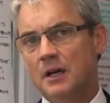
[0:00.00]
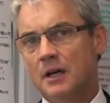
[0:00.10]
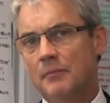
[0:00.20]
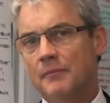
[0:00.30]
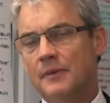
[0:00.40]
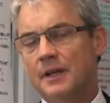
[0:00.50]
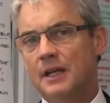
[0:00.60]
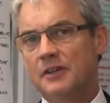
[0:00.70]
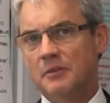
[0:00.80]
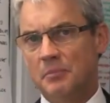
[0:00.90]

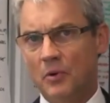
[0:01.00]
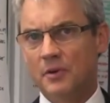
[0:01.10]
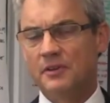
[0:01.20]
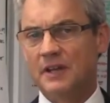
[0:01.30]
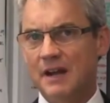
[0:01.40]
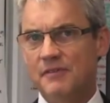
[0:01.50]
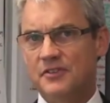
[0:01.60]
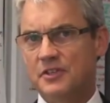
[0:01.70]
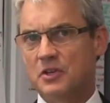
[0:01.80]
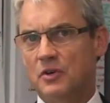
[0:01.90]
And it's important to have
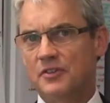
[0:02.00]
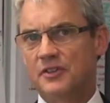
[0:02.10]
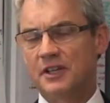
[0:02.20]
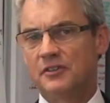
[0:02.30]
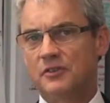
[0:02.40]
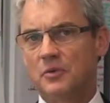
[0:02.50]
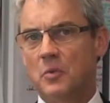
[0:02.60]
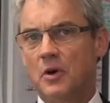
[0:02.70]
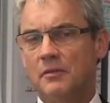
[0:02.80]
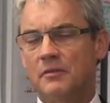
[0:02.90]
this in context to
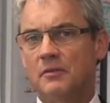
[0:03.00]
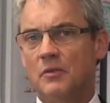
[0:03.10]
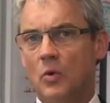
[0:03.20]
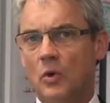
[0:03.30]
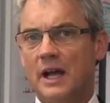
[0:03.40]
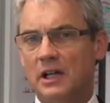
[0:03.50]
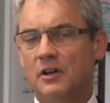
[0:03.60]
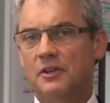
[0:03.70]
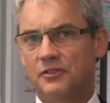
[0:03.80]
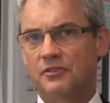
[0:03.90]
what all our
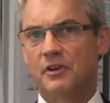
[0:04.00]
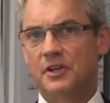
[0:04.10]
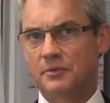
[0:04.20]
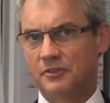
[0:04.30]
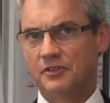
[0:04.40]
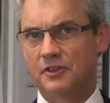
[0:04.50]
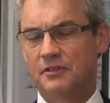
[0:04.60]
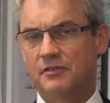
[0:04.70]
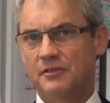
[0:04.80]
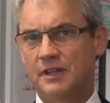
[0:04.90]
clients are trying to
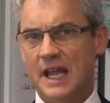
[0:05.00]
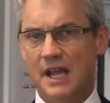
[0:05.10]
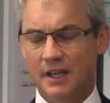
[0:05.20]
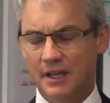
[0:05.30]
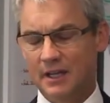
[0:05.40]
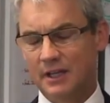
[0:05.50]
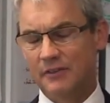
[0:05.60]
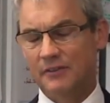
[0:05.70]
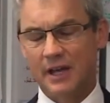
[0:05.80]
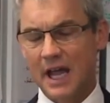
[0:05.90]
achieve.
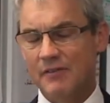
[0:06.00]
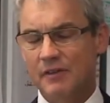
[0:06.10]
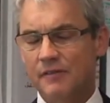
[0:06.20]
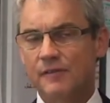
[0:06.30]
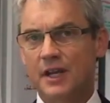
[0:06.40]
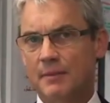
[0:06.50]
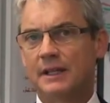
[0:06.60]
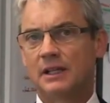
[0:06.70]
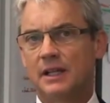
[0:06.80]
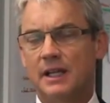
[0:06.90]
They have it
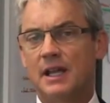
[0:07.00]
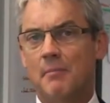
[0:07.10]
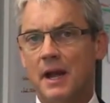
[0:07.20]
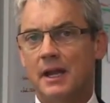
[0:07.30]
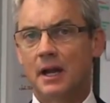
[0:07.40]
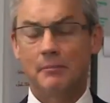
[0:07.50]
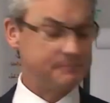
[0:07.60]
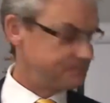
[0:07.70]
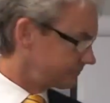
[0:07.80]
fundamentally in their makeup.